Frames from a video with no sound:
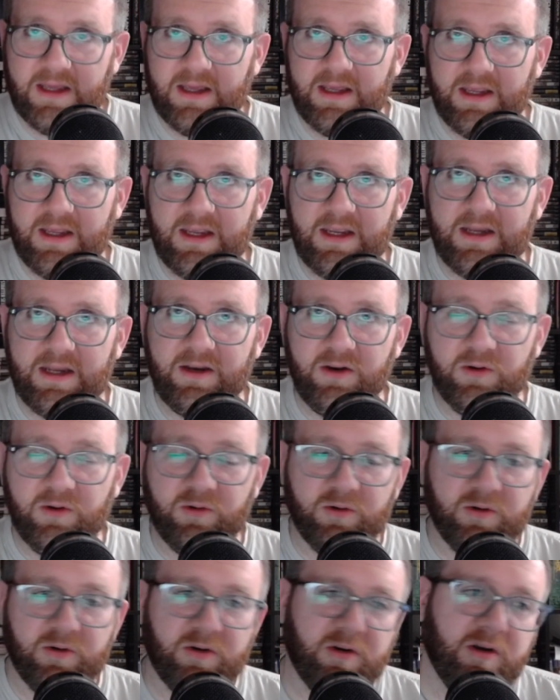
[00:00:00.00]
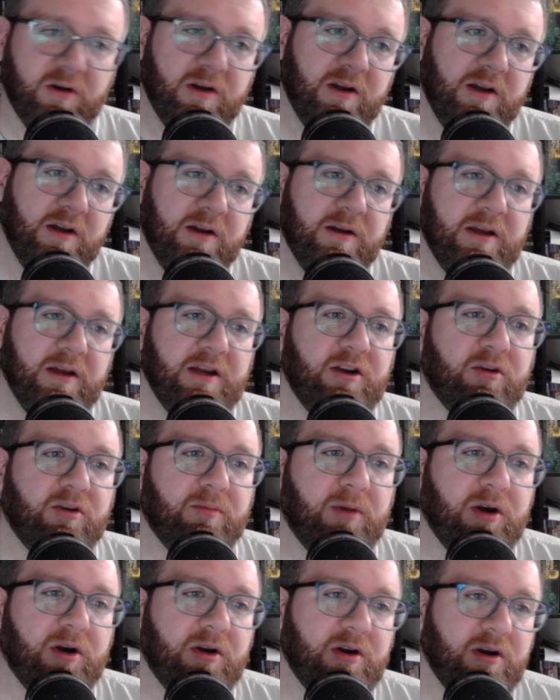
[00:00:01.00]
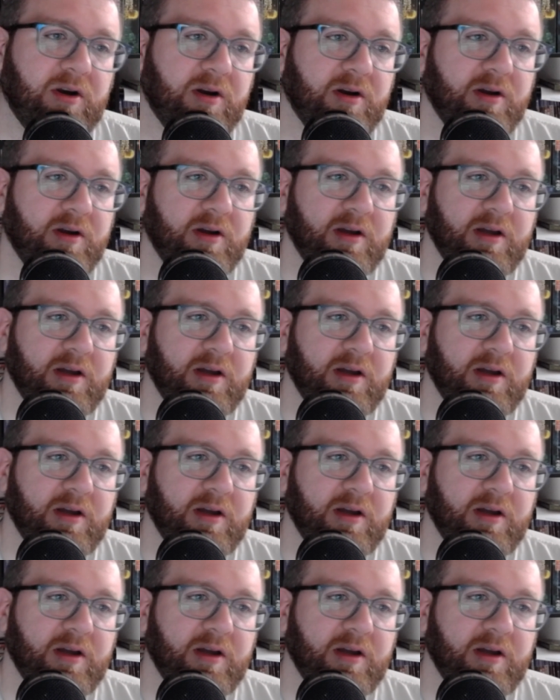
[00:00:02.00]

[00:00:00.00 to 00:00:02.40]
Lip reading: your marker.